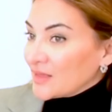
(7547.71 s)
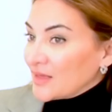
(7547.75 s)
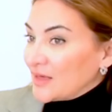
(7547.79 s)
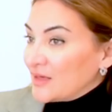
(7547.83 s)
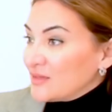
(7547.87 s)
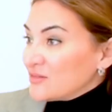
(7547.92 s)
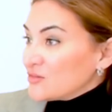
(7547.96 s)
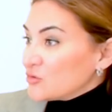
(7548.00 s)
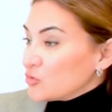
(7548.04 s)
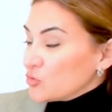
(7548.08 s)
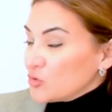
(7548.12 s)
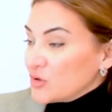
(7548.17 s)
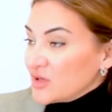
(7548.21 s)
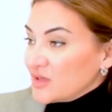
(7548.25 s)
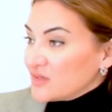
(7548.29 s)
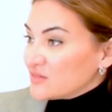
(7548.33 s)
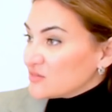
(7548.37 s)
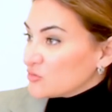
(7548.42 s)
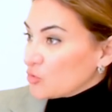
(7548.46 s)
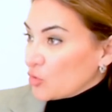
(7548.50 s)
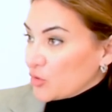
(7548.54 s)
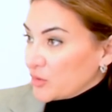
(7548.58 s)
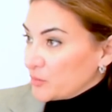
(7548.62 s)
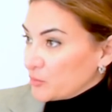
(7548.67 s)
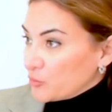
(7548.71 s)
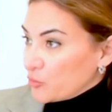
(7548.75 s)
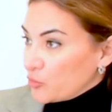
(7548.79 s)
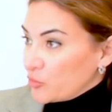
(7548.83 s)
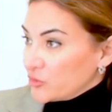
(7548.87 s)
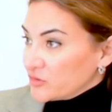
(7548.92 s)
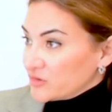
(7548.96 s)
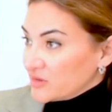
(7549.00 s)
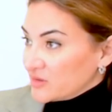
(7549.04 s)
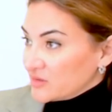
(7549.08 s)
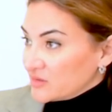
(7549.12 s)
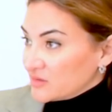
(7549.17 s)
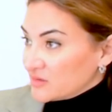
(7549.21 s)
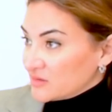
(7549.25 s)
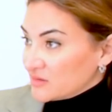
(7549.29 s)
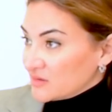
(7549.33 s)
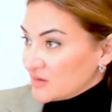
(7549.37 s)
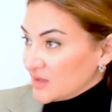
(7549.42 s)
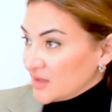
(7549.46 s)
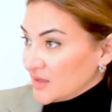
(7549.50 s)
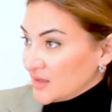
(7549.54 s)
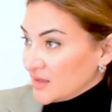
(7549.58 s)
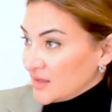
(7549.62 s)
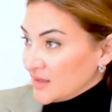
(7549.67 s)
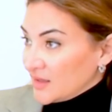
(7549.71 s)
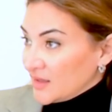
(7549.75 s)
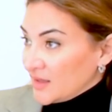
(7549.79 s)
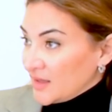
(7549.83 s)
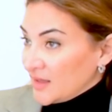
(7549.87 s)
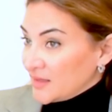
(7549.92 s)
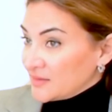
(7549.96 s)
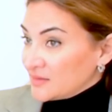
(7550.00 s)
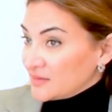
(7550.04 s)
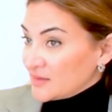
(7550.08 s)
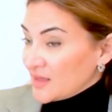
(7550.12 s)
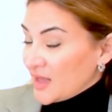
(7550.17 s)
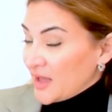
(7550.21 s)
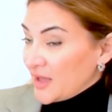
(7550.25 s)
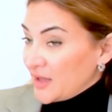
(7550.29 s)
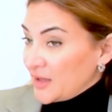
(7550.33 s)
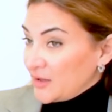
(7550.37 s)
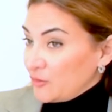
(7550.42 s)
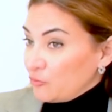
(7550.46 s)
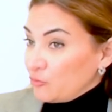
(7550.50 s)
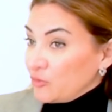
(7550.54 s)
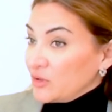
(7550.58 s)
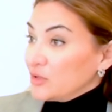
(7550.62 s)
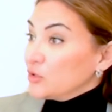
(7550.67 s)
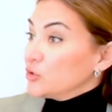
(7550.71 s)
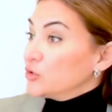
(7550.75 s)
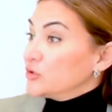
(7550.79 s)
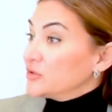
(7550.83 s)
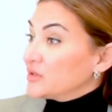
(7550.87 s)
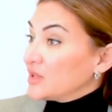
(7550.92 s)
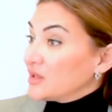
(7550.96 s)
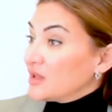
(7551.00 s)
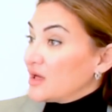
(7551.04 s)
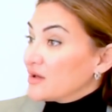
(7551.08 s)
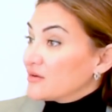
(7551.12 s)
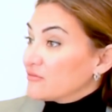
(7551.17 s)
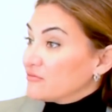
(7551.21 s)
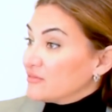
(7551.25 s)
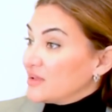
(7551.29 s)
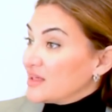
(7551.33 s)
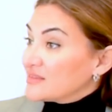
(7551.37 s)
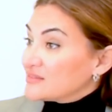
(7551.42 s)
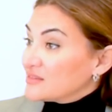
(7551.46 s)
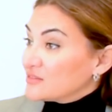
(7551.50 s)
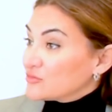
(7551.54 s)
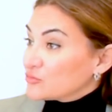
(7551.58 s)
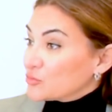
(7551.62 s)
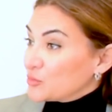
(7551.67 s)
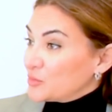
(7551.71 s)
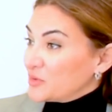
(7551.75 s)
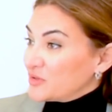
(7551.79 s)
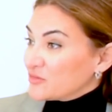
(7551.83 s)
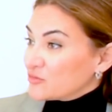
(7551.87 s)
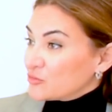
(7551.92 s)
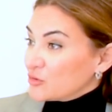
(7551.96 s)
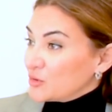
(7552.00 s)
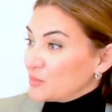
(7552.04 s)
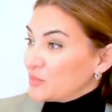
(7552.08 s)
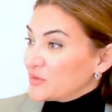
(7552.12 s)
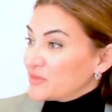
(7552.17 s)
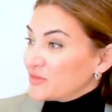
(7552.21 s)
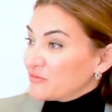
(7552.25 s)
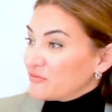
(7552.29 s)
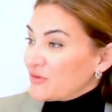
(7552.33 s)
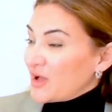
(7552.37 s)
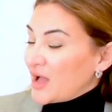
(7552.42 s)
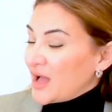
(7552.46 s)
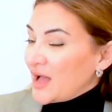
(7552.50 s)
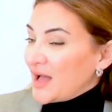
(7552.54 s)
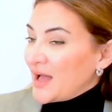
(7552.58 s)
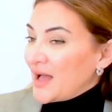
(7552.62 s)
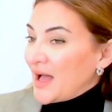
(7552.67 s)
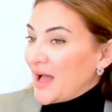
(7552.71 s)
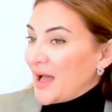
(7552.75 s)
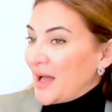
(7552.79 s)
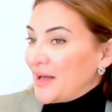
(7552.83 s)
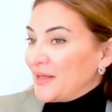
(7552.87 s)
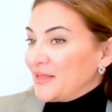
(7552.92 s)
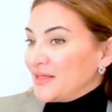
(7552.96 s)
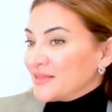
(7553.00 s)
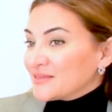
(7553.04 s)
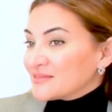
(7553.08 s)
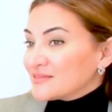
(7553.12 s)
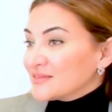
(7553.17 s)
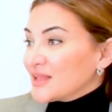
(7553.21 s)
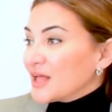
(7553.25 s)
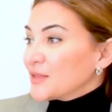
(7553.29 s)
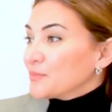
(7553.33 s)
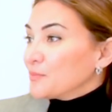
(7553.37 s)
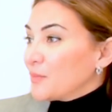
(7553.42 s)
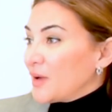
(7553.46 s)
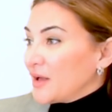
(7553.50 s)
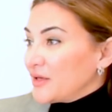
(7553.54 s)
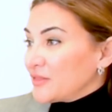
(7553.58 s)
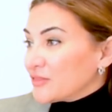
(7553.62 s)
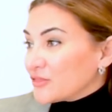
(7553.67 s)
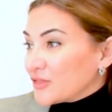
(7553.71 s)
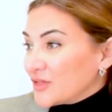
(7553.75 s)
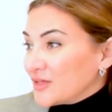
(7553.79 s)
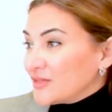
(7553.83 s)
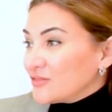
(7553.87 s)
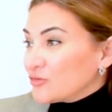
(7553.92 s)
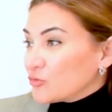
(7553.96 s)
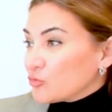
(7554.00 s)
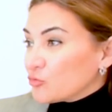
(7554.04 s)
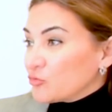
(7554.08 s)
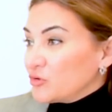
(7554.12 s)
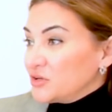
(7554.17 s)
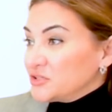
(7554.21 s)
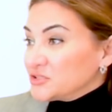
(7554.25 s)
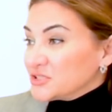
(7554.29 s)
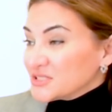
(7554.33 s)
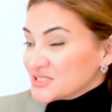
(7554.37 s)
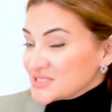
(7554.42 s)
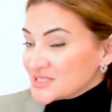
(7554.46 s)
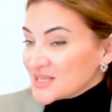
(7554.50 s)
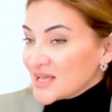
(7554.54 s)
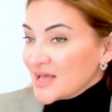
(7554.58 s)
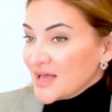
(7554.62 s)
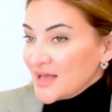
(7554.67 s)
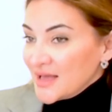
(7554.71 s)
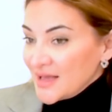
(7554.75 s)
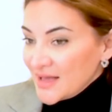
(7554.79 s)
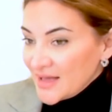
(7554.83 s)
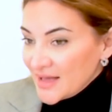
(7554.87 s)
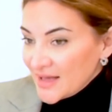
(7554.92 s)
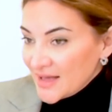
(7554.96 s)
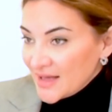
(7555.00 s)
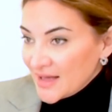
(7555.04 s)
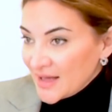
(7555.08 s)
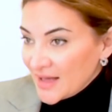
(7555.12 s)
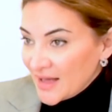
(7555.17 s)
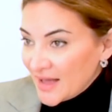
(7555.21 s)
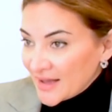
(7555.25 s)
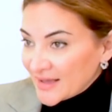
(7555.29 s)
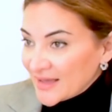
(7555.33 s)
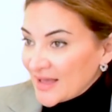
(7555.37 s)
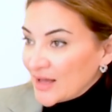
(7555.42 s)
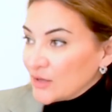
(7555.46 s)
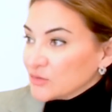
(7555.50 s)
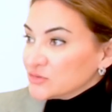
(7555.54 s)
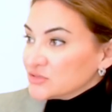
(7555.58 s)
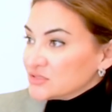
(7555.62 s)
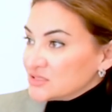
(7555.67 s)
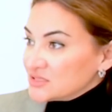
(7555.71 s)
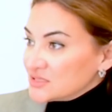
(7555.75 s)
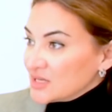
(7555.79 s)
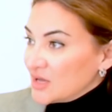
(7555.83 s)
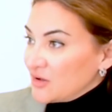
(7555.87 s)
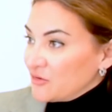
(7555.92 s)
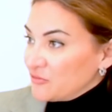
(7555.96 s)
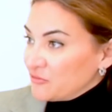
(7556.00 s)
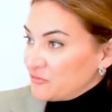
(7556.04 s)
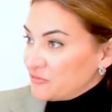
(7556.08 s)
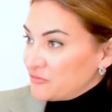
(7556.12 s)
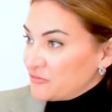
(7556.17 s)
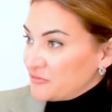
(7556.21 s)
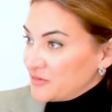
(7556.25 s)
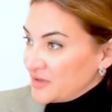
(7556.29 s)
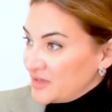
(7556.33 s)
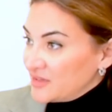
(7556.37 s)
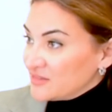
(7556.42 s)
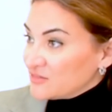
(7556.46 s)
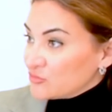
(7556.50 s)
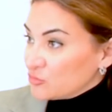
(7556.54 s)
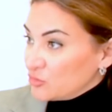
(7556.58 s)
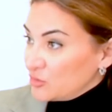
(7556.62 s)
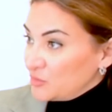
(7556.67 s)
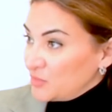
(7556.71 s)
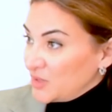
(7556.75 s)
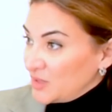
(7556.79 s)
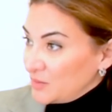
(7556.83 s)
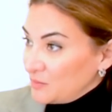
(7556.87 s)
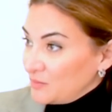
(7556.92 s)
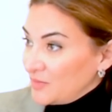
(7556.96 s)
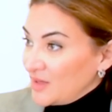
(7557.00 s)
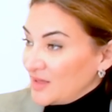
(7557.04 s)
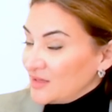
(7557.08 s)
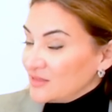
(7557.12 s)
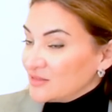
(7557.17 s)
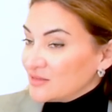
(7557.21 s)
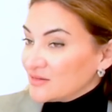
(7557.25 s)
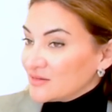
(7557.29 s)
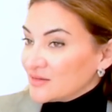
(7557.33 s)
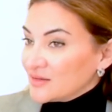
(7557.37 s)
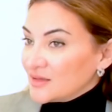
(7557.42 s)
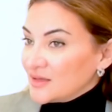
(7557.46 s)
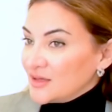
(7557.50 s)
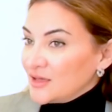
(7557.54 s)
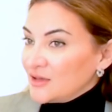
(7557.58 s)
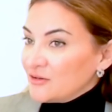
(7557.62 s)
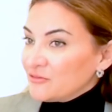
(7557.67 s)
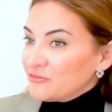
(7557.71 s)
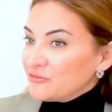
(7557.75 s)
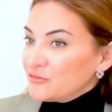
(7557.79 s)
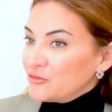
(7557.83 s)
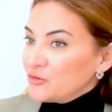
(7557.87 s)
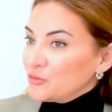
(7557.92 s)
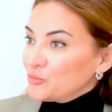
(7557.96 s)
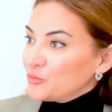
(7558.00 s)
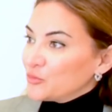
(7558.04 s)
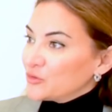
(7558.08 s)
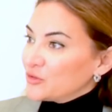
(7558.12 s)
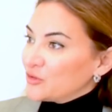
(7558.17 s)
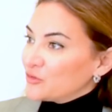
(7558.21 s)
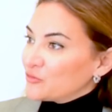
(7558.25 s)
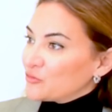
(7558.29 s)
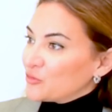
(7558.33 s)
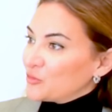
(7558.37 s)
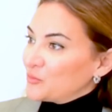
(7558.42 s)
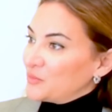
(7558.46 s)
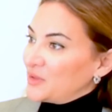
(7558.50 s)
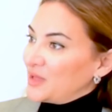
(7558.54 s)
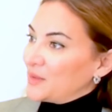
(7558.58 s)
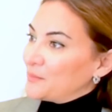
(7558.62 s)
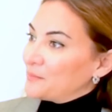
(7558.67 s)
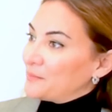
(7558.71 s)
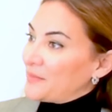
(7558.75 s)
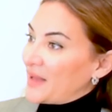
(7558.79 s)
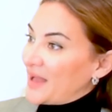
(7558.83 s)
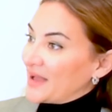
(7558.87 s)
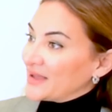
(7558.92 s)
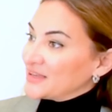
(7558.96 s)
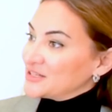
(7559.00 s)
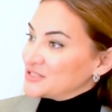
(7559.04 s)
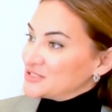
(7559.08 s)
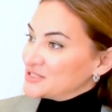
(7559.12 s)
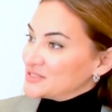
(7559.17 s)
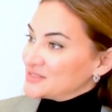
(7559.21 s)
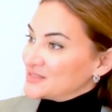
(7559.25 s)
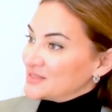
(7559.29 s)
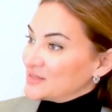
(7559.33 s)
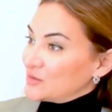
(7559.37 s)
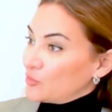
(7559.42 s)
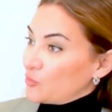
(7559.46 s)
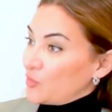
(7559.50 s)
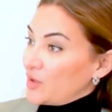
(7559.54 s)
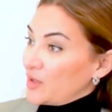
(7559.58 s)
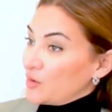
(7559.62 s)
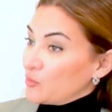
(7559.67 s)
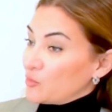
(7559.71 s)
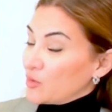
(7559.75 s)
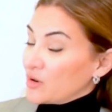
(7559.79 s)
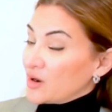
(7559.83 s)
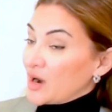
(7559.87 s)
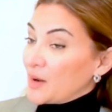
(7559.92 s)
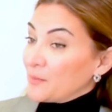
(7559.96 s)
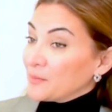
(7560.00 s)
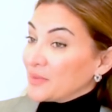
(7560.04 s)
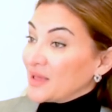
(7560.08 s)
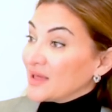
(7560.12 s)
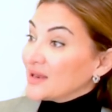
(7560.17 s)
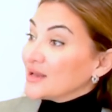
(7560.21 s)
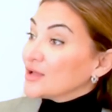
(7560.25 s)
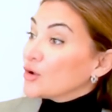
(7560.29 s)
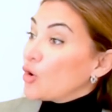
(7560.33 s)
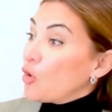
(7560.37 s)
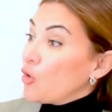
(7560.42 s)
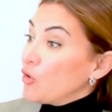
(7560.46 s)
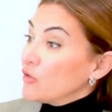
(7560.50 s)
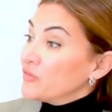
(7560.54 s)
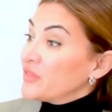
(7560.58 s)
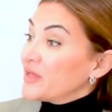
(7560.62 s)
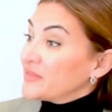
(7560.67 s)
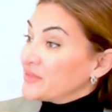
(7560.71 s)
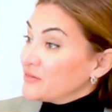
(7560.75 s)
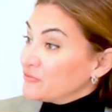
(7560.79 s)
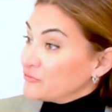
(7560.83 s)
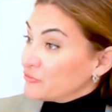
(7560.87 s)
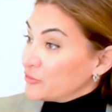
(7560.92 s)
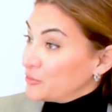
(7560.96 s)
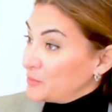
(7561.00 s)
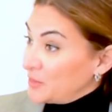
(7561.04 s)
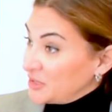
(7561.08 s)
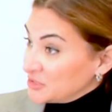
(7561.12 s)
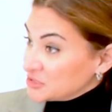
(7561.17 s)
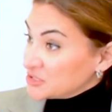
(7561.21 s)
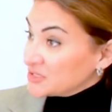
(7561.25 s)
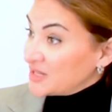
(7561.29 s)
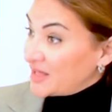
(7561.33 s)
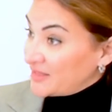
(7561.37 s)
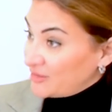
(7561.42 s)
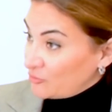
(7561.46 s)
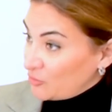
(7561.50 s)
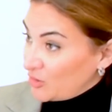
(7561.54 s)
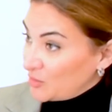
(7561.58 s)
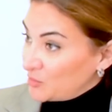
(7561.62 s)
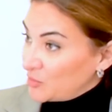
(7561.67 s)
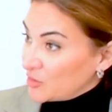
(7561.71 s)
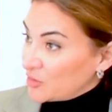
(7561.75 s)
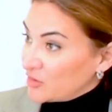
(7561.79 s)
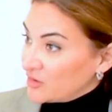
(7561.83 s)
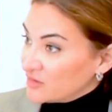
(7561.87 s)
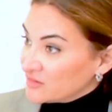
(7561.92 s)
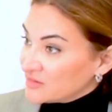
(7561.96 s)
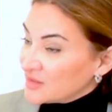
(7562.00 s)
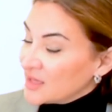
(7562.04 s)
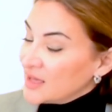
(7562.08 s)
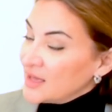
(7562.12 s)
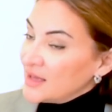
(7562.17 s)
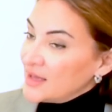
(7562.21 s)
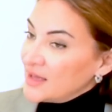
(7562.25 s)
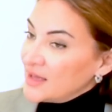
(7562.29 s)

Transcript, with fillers: History is so important, uh, and I, we learn a lot of lessons from history, but if I, it's not my thing to read just uh, accounts of history being made. If you put it for me and package it in a way where I'm getting all that information anyway, because